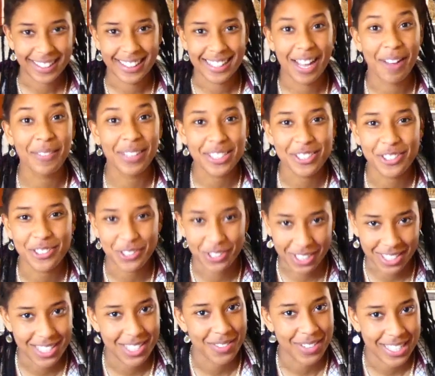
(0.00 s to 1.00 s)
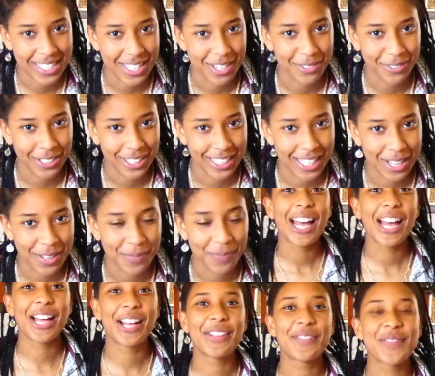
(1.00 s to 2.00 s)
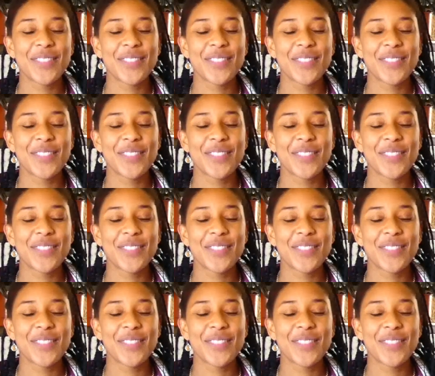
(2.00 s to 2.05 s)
I'm literally talking to myself right now.